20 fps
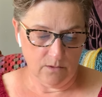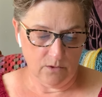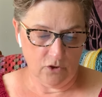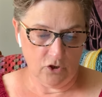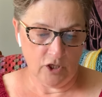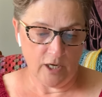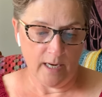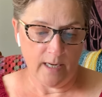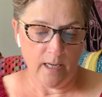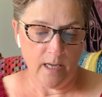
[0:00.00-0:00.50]

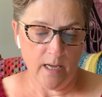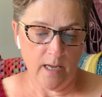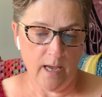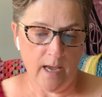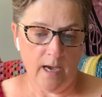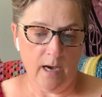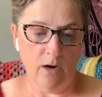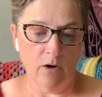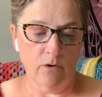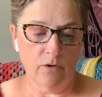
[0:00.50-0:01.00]
checking
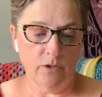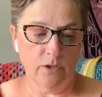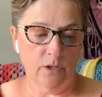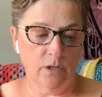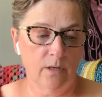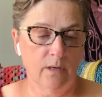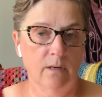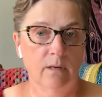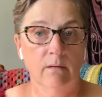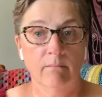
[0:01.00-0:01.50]
out
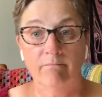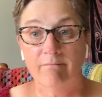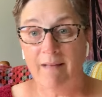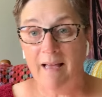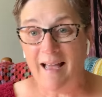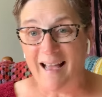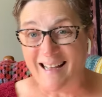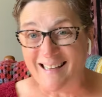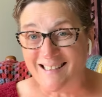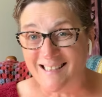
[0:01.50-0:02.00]

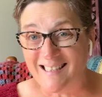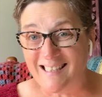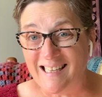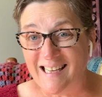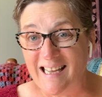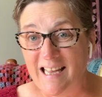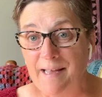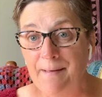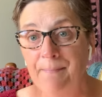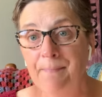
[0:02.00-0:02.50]

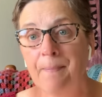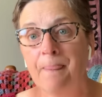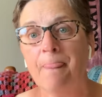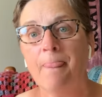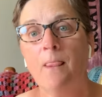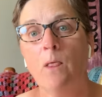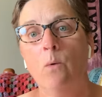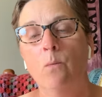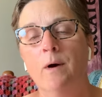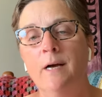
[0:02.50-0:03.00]
Etsy
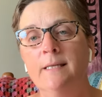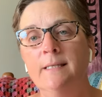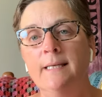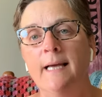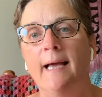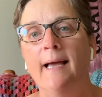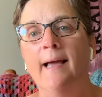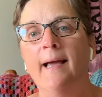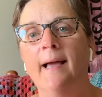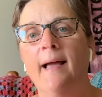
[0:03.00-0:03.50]
one
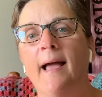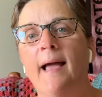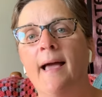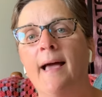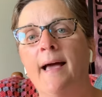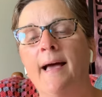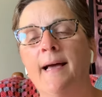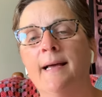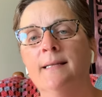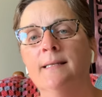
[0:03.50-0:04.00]
day
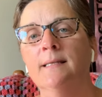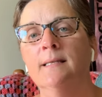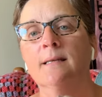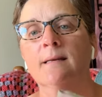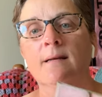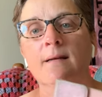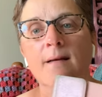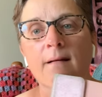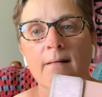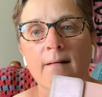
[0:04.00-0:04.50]
and
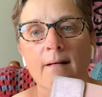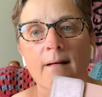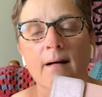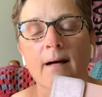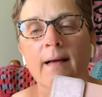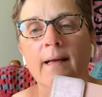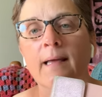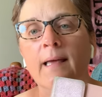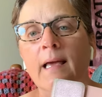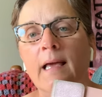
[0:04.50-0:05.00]

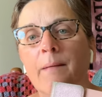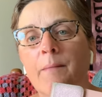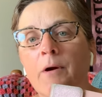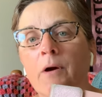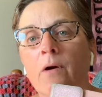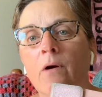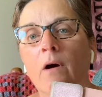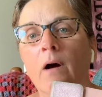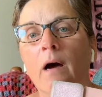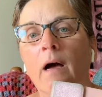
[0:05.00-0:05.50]
I came
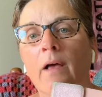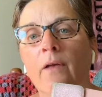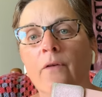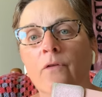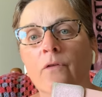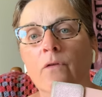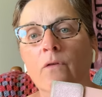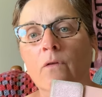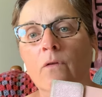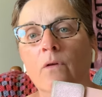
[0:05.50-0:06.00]

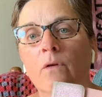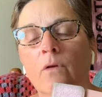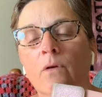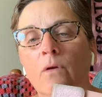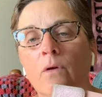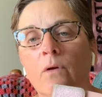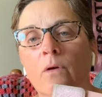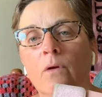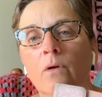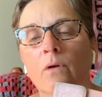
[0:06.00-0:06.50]
across,
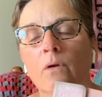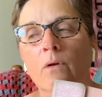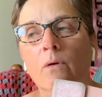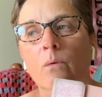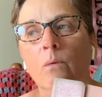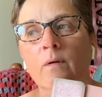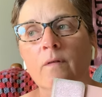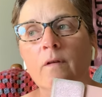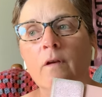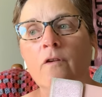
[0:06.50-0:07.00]

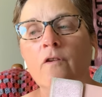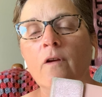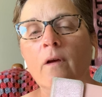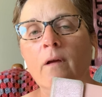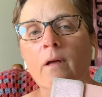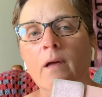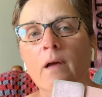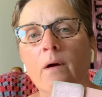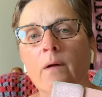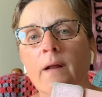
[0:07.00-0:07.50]
was I
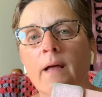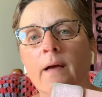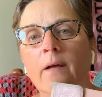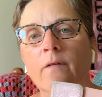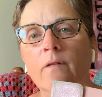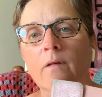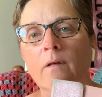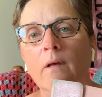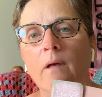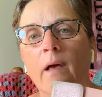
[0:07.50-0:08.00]
checking out
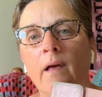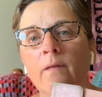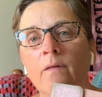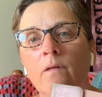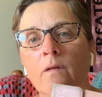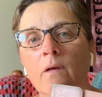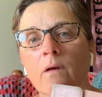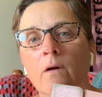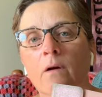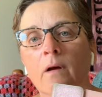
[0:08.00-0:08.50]
Etsy,
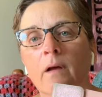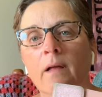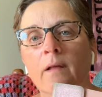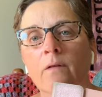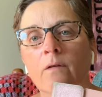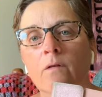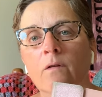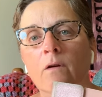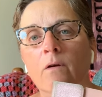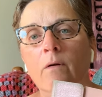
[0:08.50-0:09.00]
Etsy or
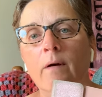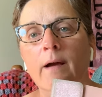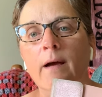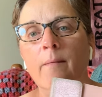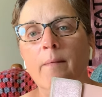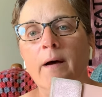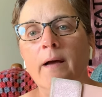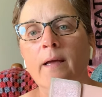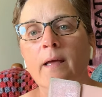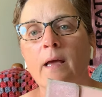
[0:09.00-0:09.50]
Instagram?
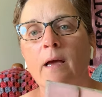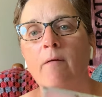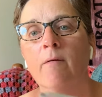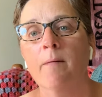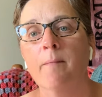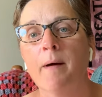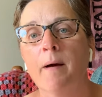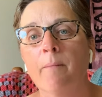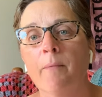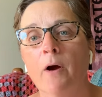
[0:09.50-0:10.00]
I can't
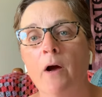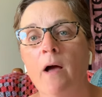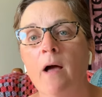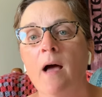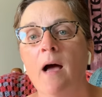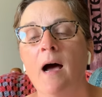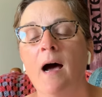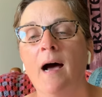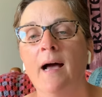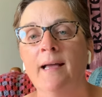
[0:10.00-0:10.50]
remember.
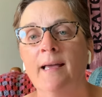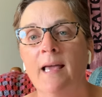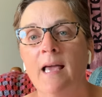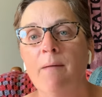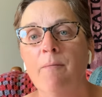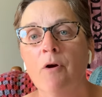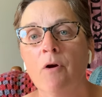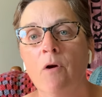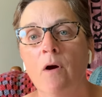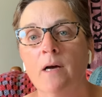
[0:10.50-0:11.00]
I
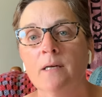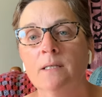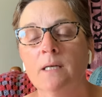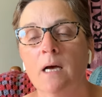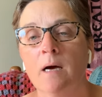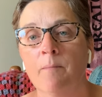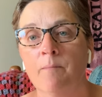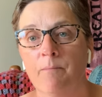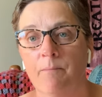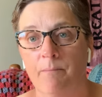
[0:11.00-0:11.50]
came across
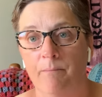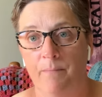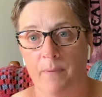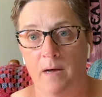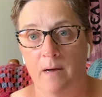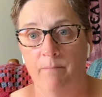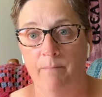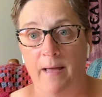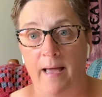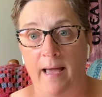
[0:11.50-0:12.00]
a,
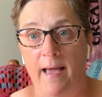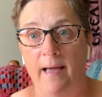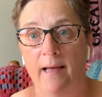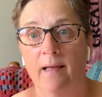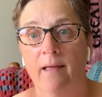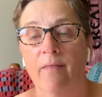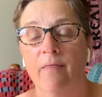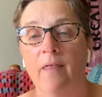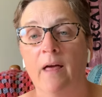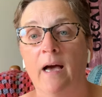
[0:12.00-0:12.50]
a bag
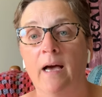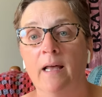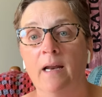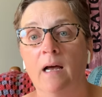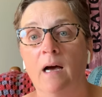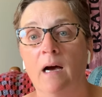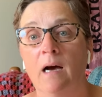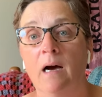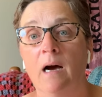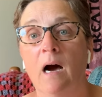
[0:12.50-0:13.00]
that
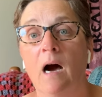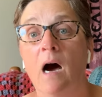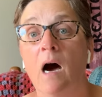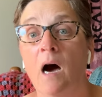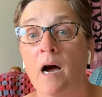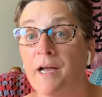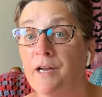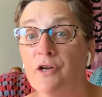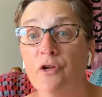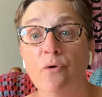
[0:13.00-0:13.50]

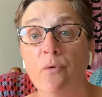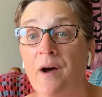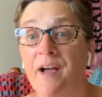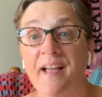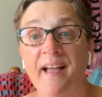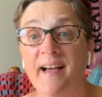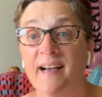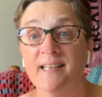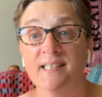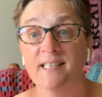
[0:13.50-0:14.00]
I knew I
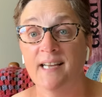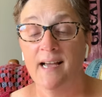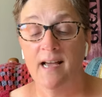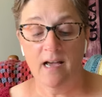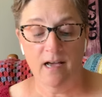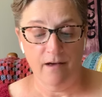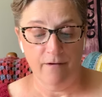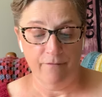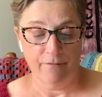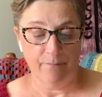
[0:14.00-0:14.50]
had to
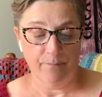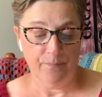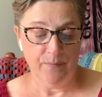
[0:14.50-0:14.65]
have.